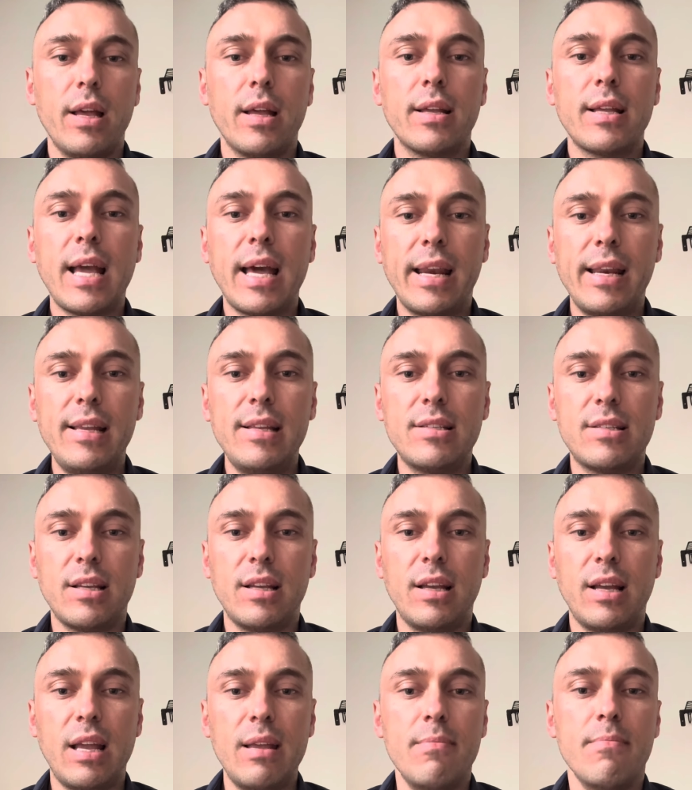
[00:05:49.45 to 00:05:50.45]
carries
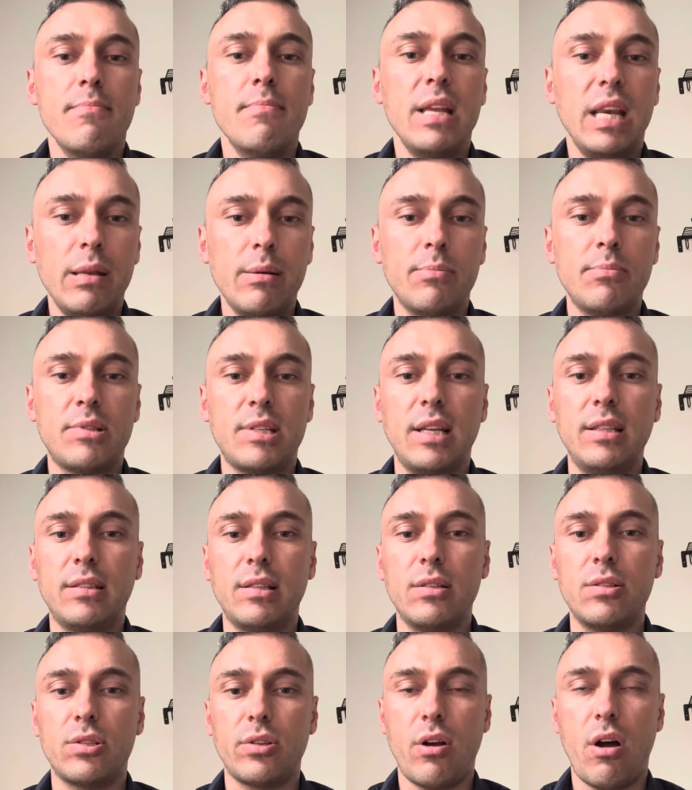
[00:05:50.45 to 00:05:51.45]
a minimum sentence